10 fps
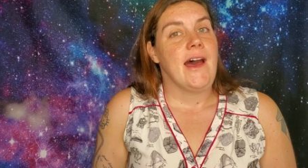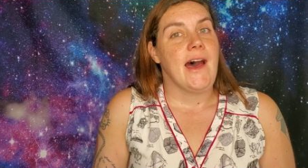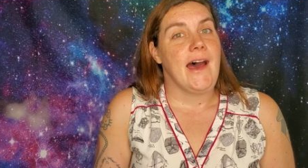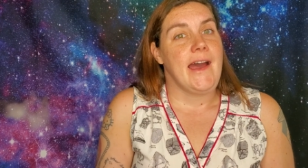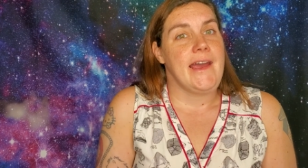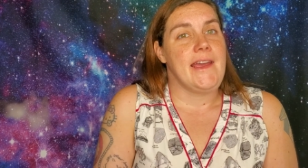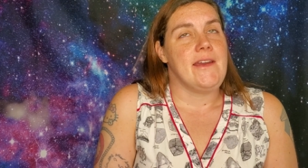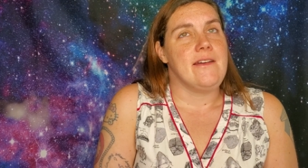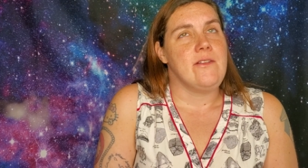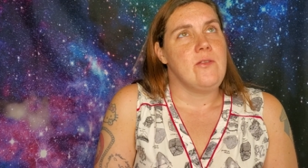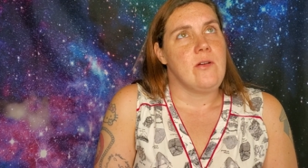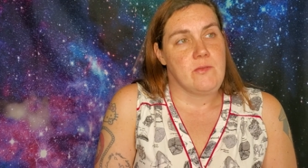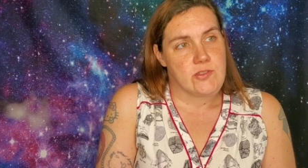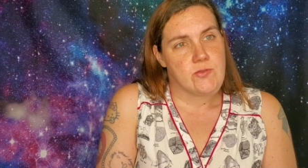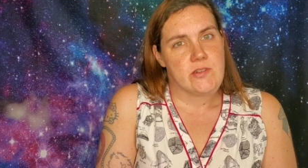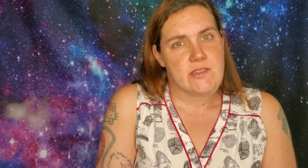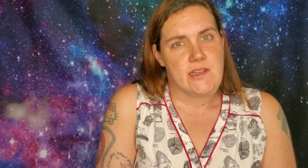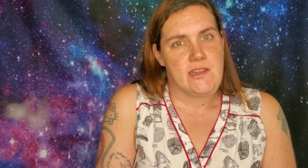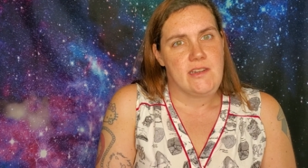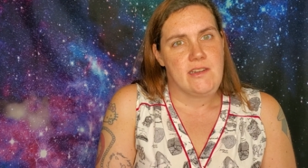I went
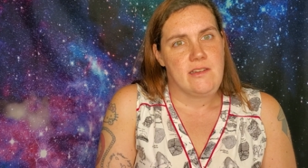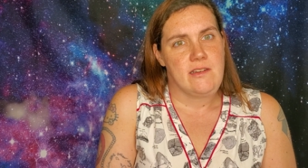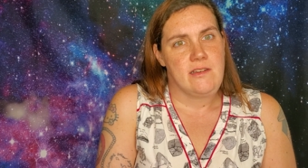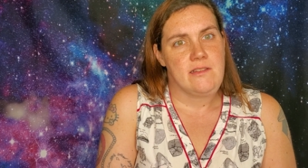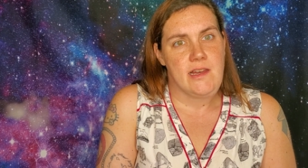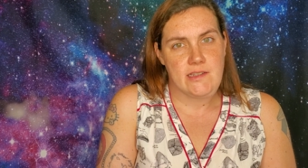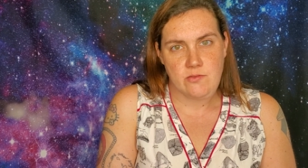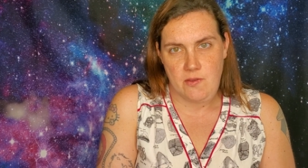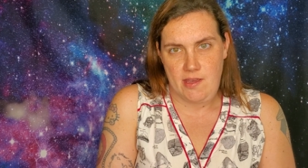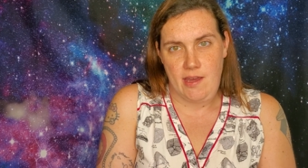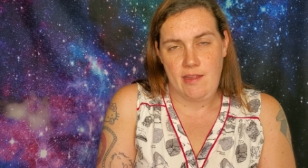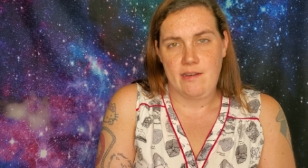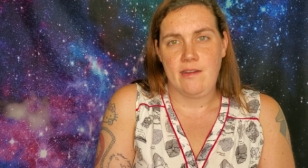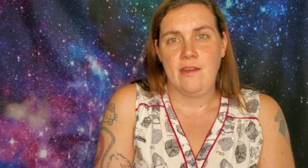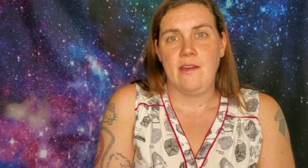sourcing last weekend.